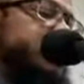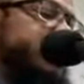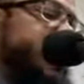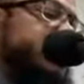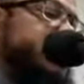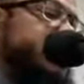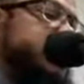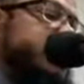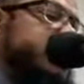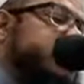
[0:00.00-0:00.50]

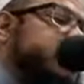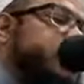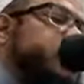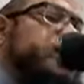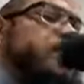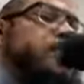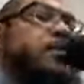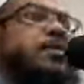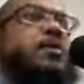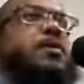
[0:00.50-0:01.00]
prostrate to it.
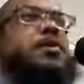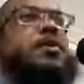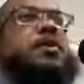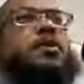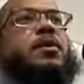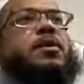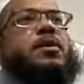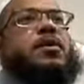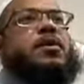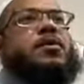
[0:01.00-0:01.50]

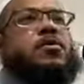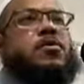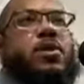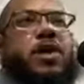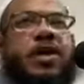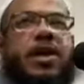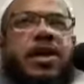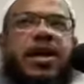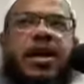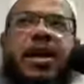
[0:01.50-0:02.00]
So
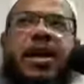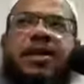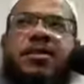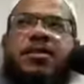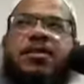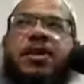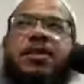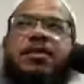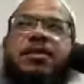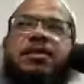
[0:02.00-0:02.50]
yet
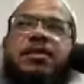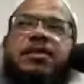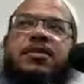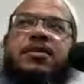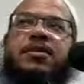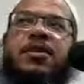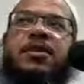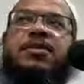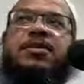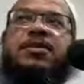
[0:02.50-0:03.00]
again, at, the,
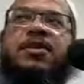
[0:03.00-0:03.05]
at